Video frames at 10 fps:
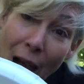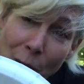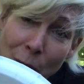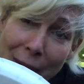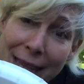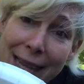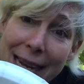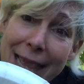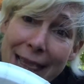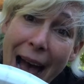do I
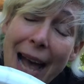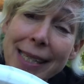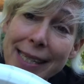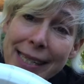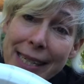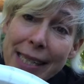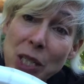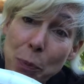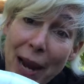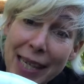think that seed
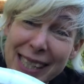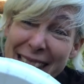spreads?